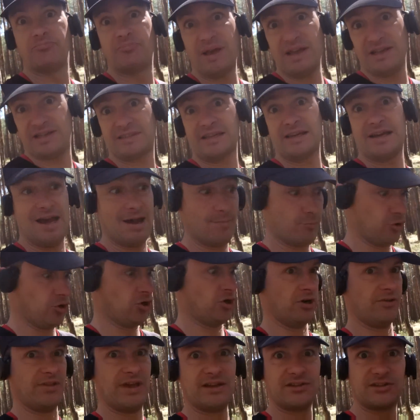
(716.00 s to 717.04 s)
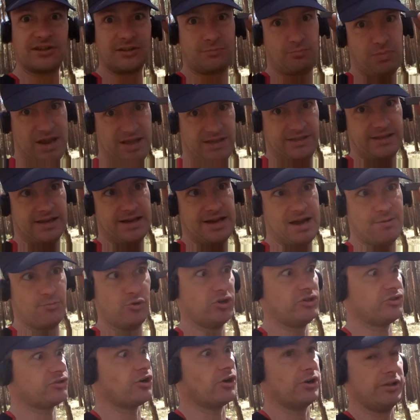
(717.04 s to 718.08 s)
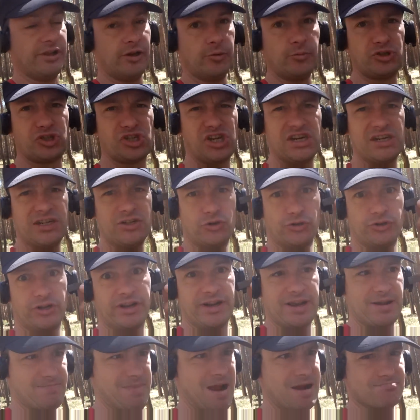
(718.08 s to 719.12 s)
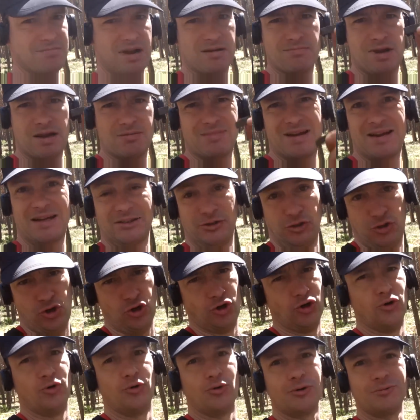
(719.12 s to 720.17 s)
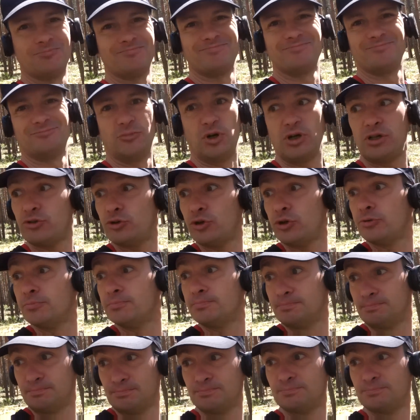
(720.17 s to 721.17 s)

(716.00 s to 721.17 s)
of Petsamo, and that says Petsamo, and it's got a little machine gun on it. Bang, bang, bang, bang. Cool. Well done.